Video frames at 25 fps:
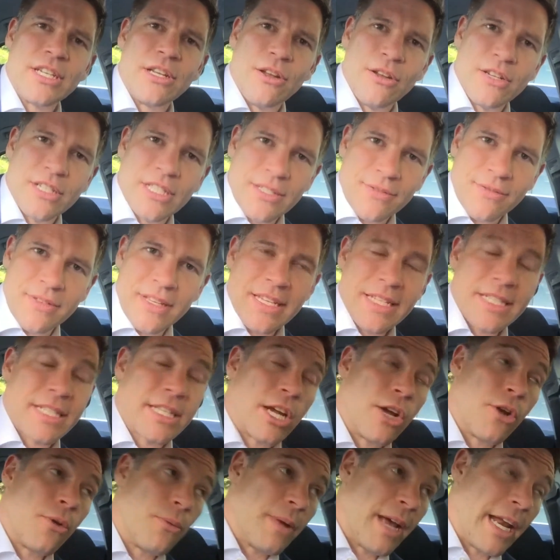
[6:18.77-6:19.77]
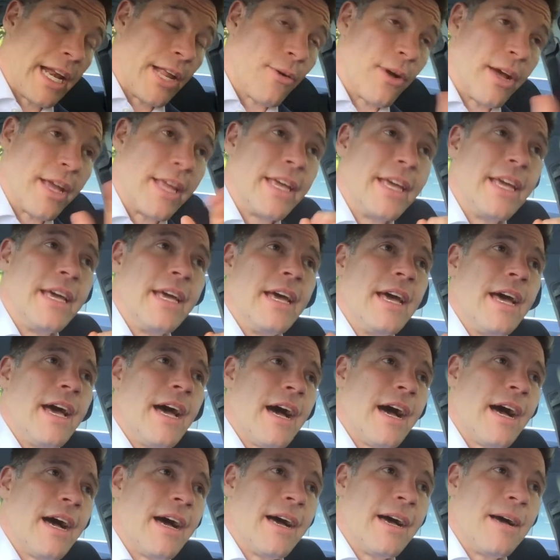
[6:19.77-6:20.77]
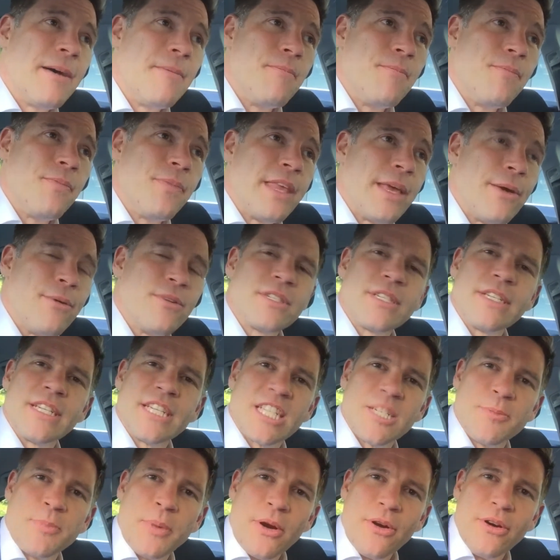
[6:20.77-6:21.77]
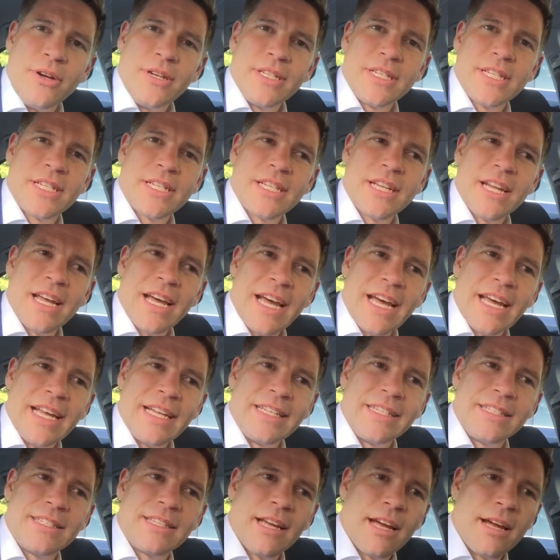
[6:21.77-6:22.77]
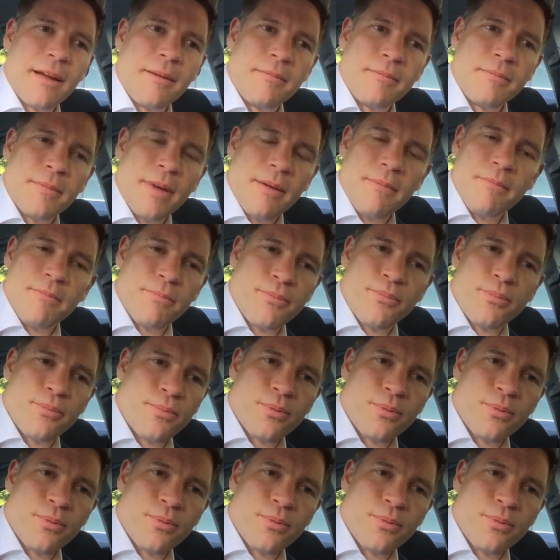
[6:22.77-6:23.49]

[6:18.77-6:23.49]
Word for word: and lots of this. So anyway, um, it was an experience, and I'm I'm